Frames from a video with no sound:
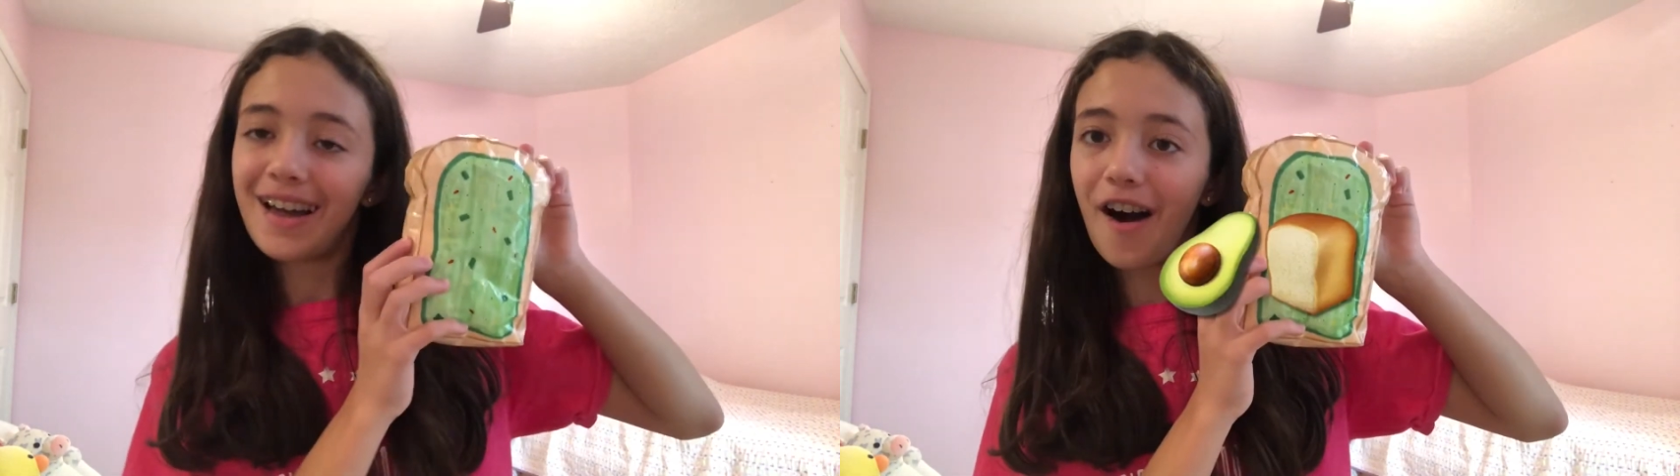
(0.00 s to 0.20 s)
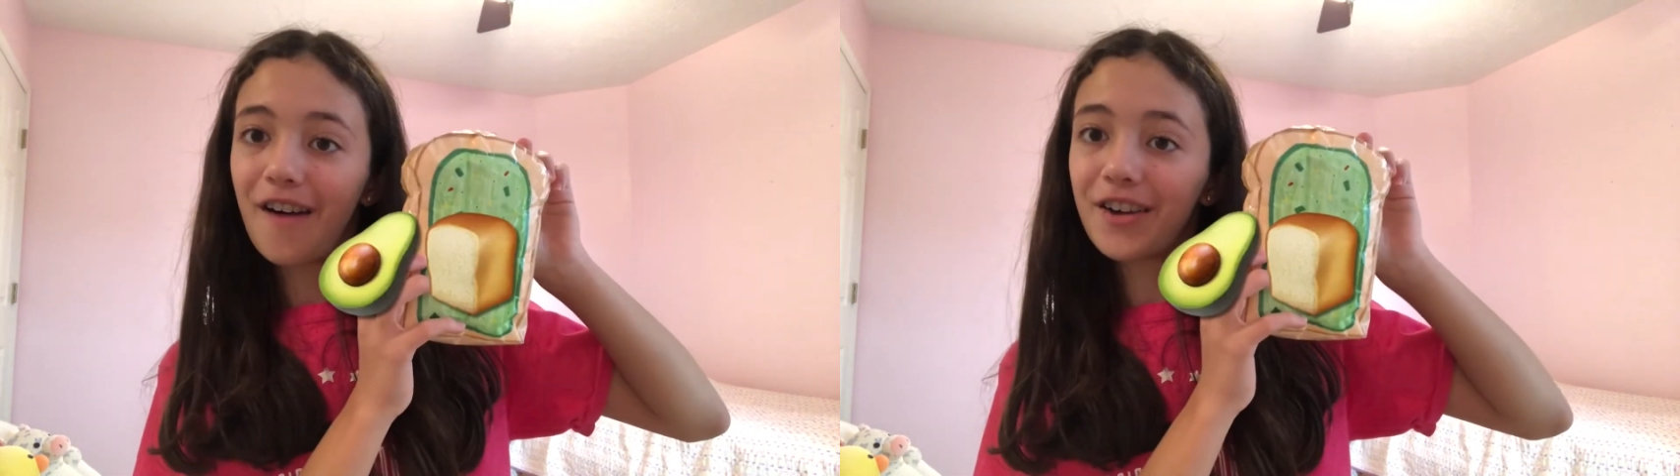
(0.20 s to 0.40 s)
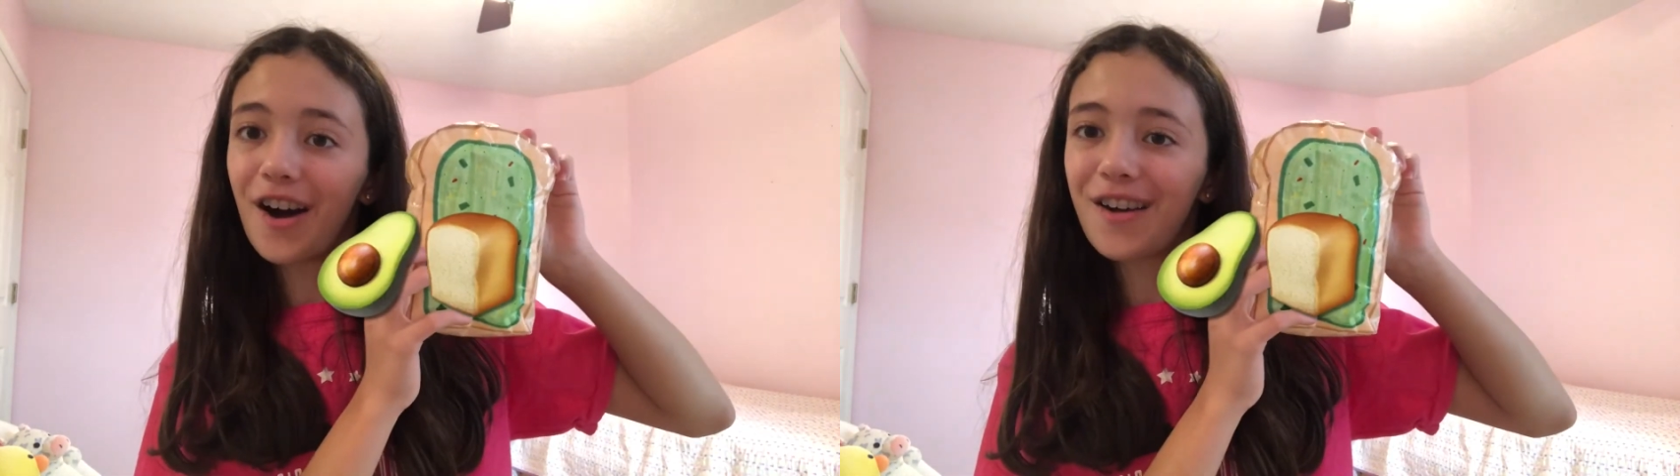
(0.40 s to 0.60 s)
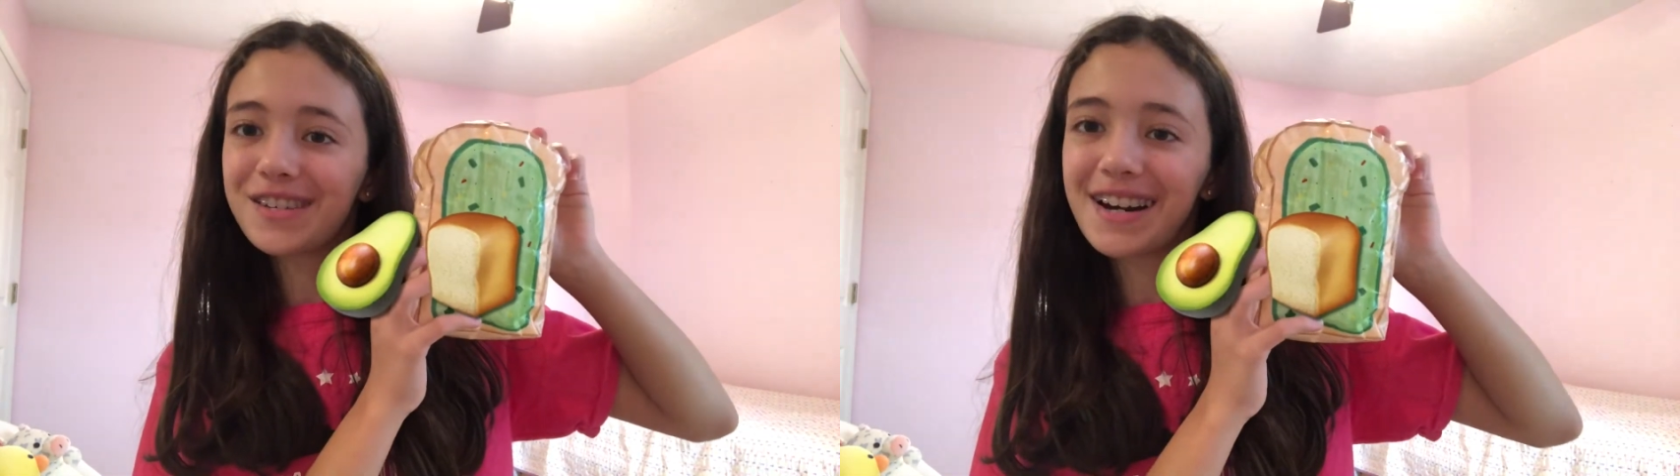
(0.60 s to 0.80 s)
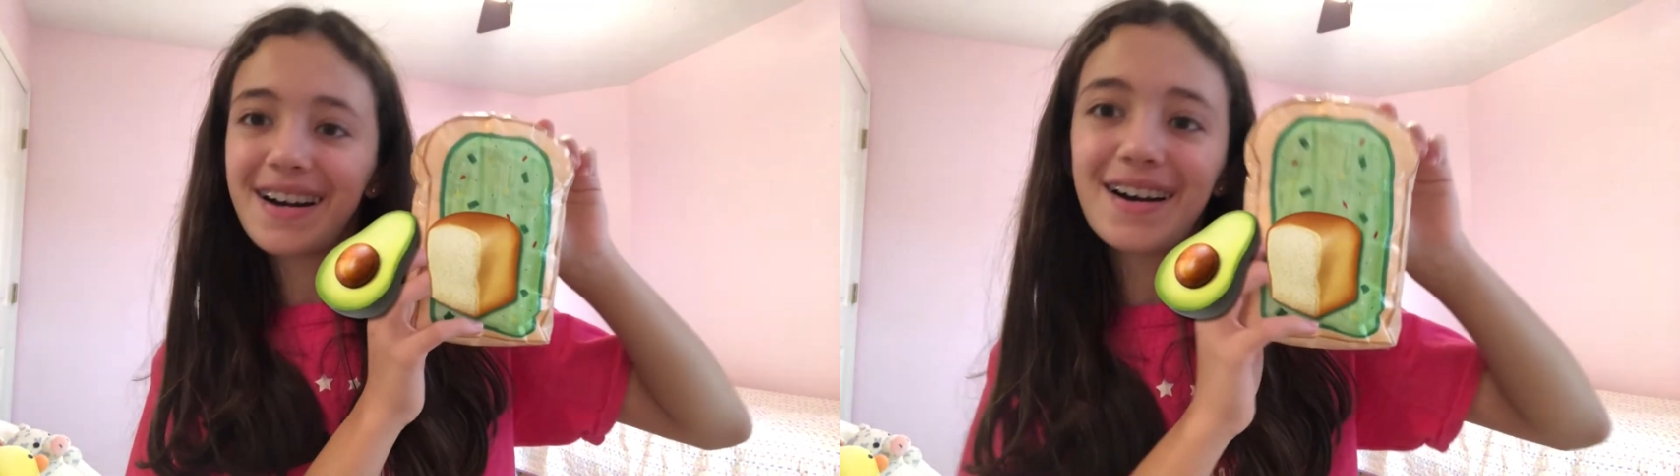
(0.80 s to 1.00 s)
avocado
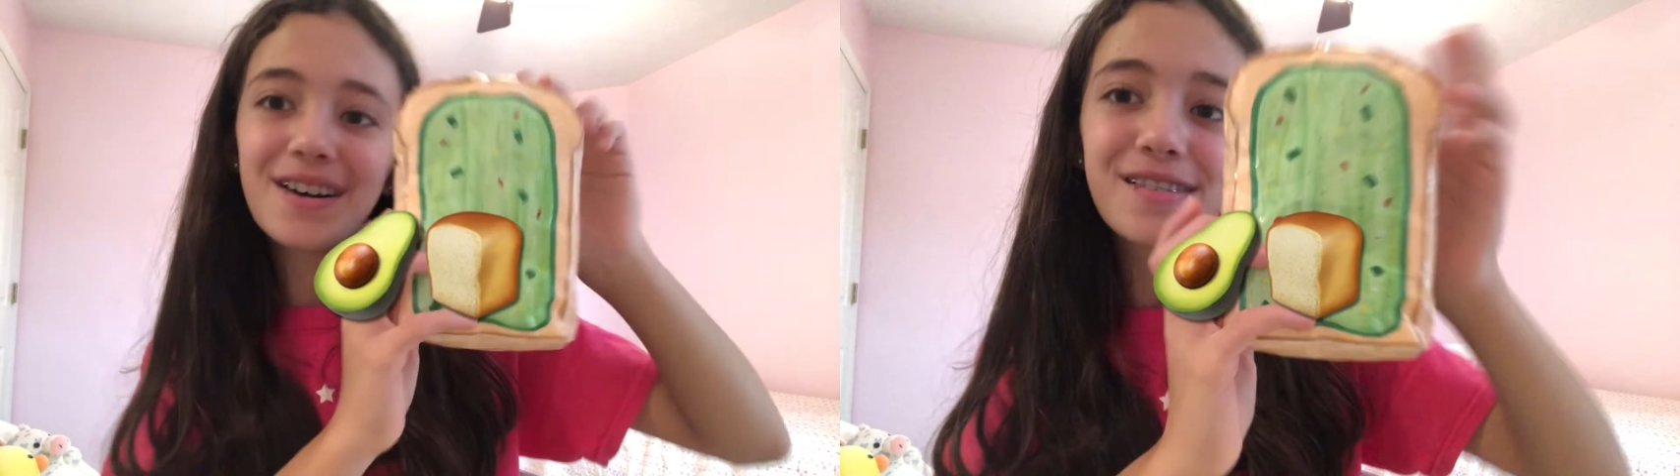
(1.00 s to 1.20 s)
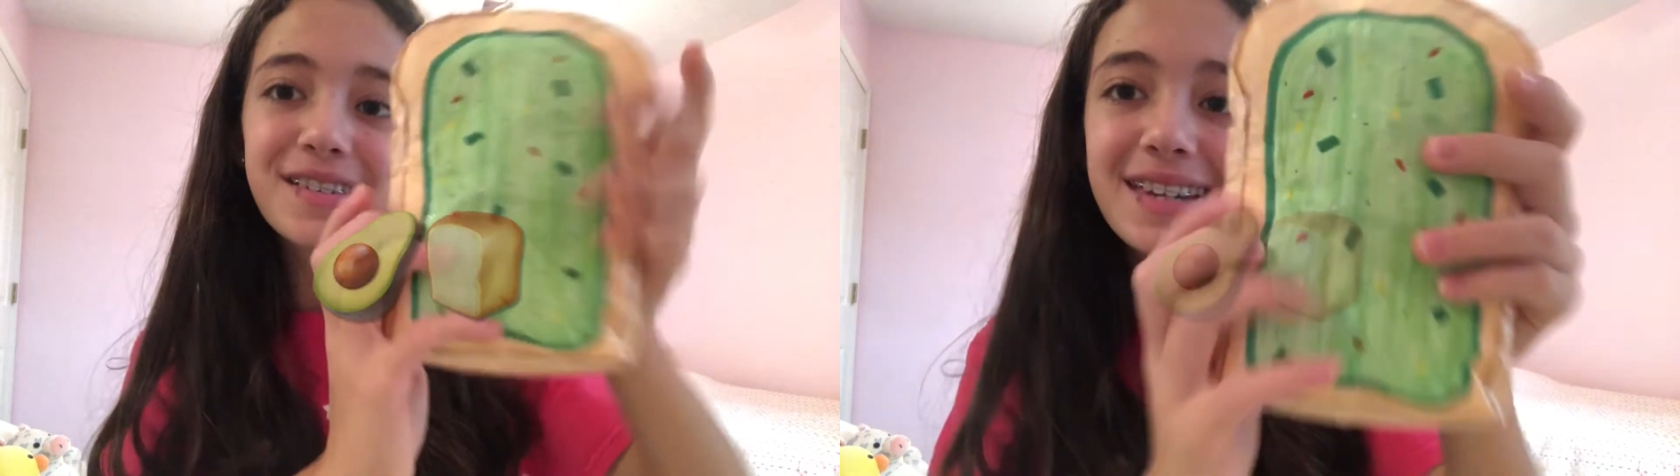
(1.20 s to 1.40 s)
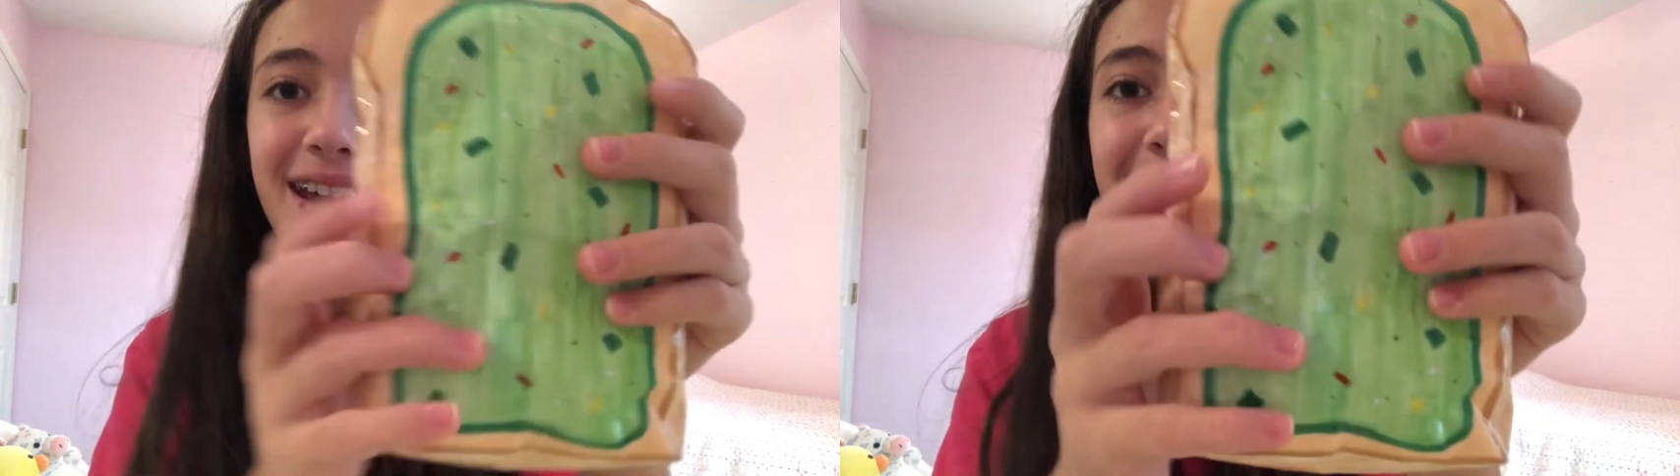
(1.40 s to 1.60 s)
toast.